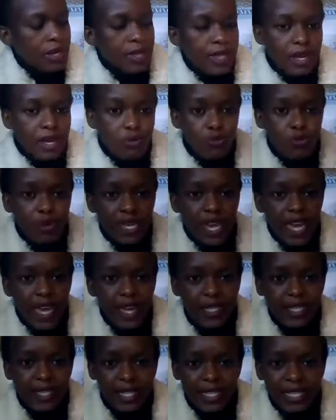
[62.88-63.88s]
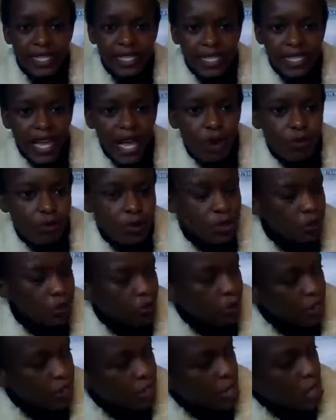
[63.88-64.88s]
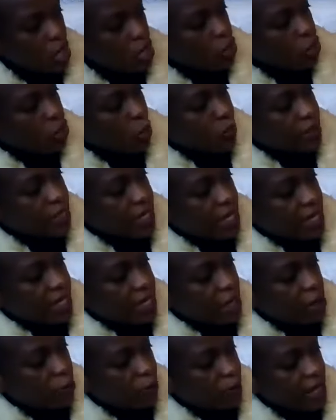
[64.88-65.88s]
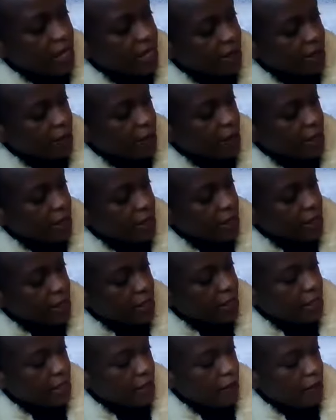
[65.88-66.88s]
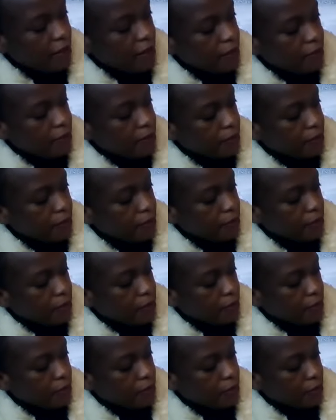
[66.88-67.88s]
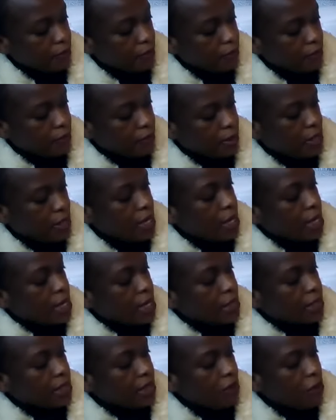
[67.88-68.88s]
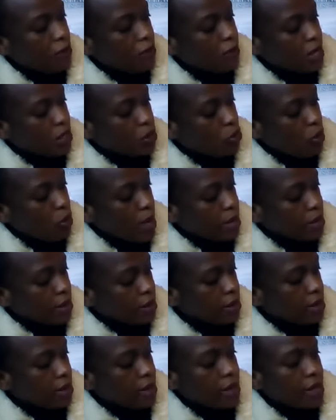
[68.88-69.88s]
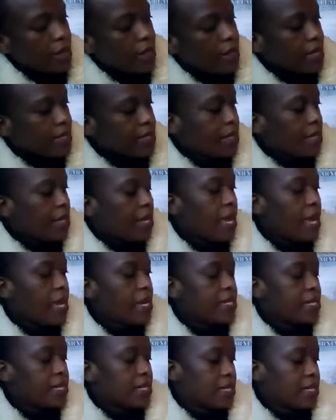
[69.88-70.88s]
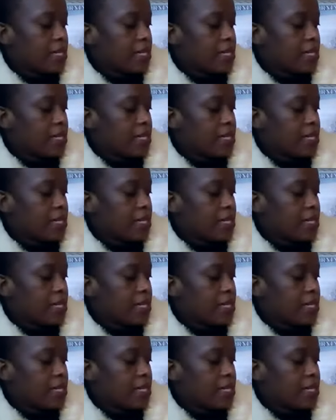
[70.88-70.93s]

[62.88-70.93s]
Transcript: Then we add. This is how we do it. So we say 0 plus 7, 7. 7 plus 1, that's an 8.